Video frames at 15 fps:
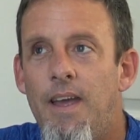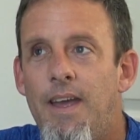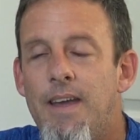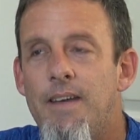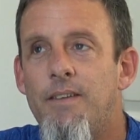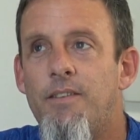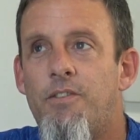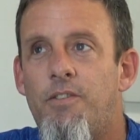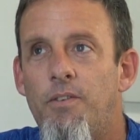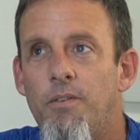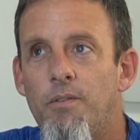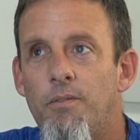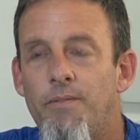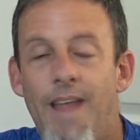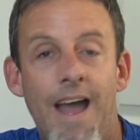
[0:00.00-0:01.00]
is
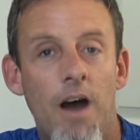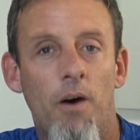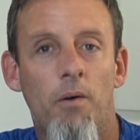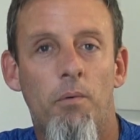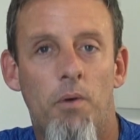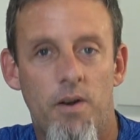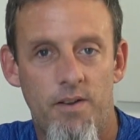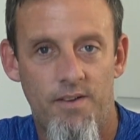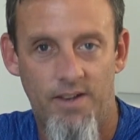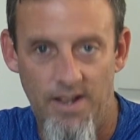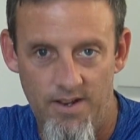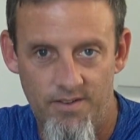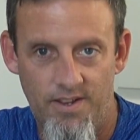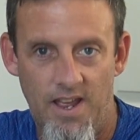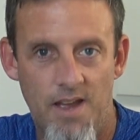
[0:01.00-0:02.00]
now wanting to
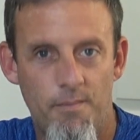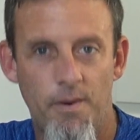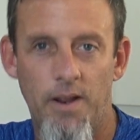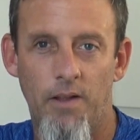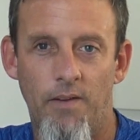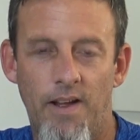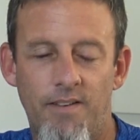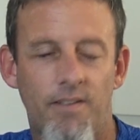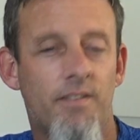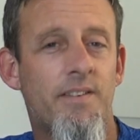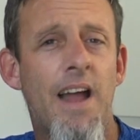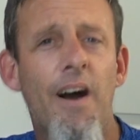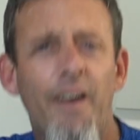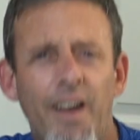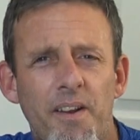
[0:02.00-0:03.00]
get his ham radio license.
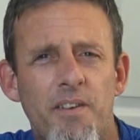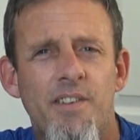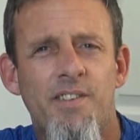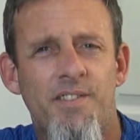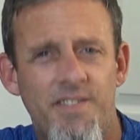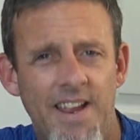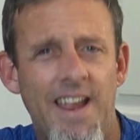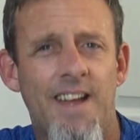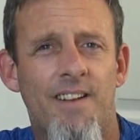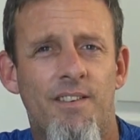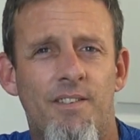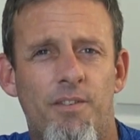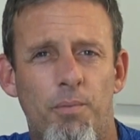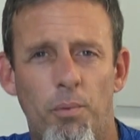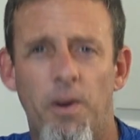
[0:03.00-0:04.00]
Now he
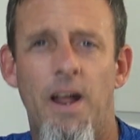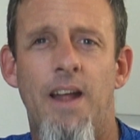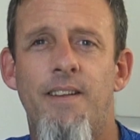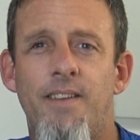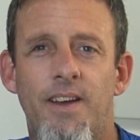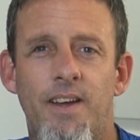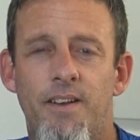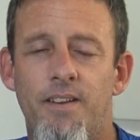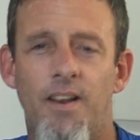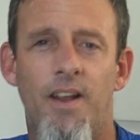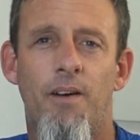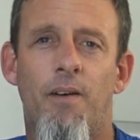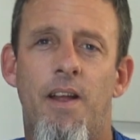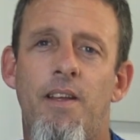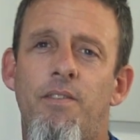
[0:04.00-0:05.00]
understands what I did. You
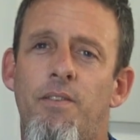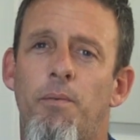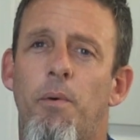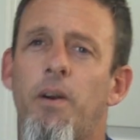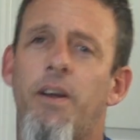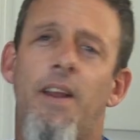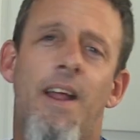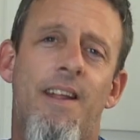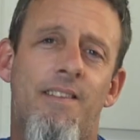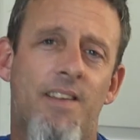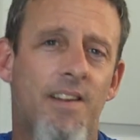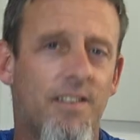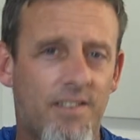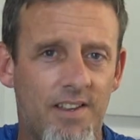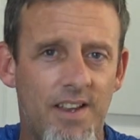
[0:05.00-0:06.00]
know, when I used to work at A
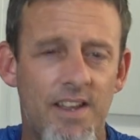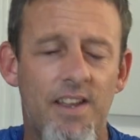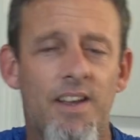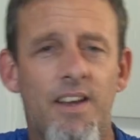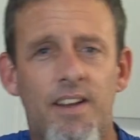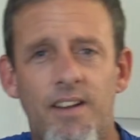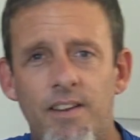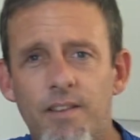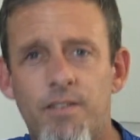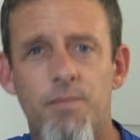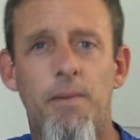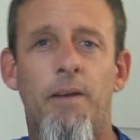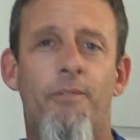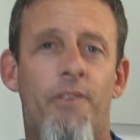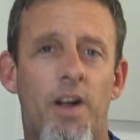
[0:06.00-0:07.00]
T and T and he used to
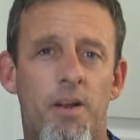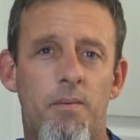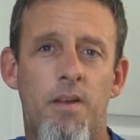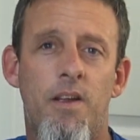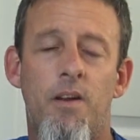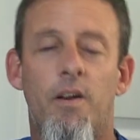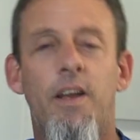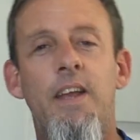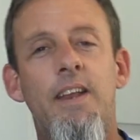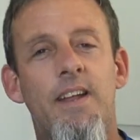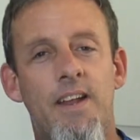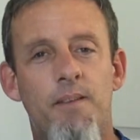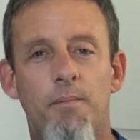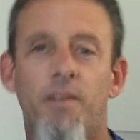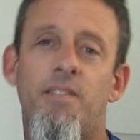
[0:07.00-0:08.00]
make fun of me, or he
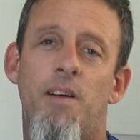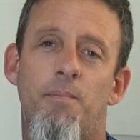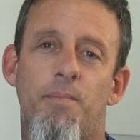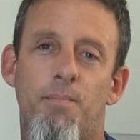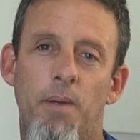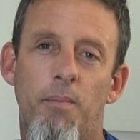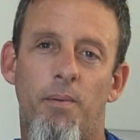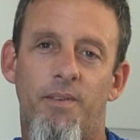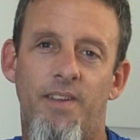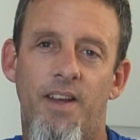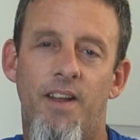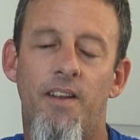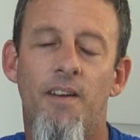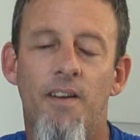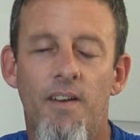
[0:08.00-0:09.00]
didn't, but some people
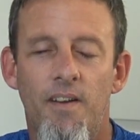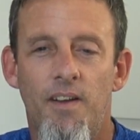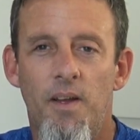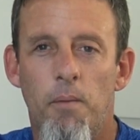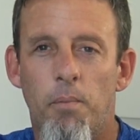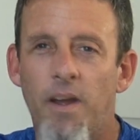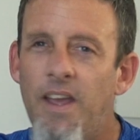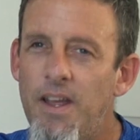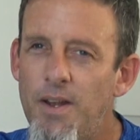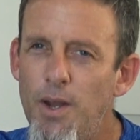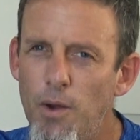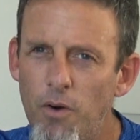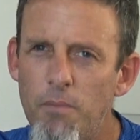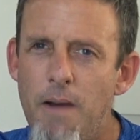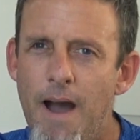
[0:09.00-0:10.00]
did. But he
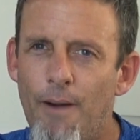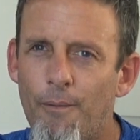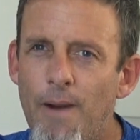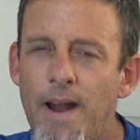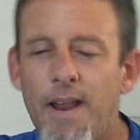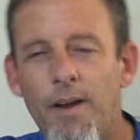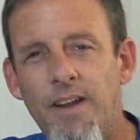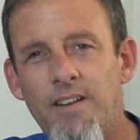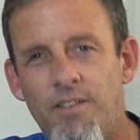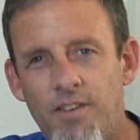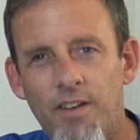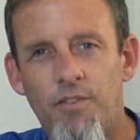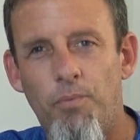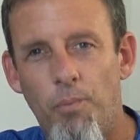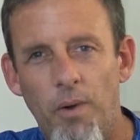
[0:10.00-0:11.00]
knew about radio, he
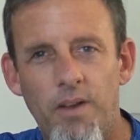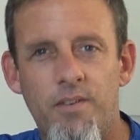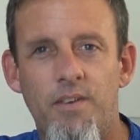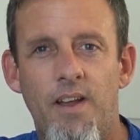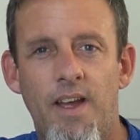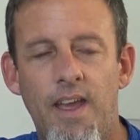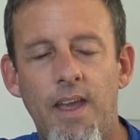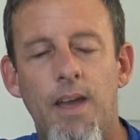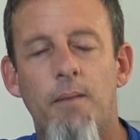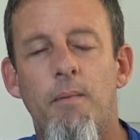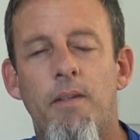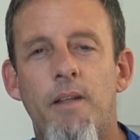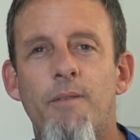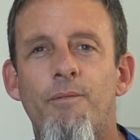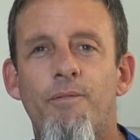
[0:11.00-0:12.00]
just wasn't a ham.
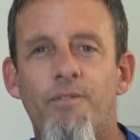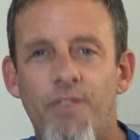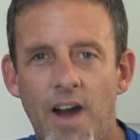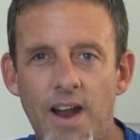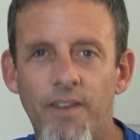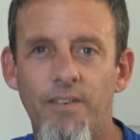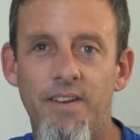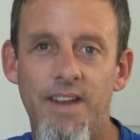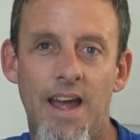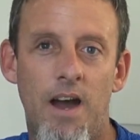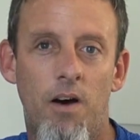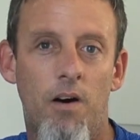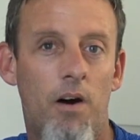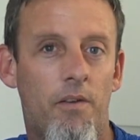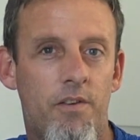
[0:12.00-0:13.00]
And then finally
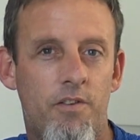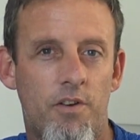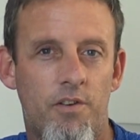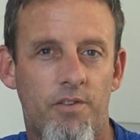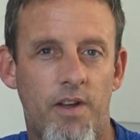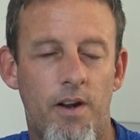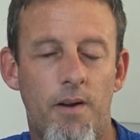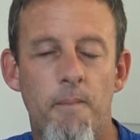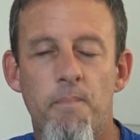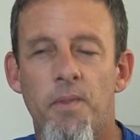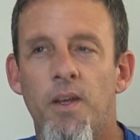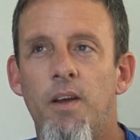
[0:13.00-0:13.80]
now, all these years later,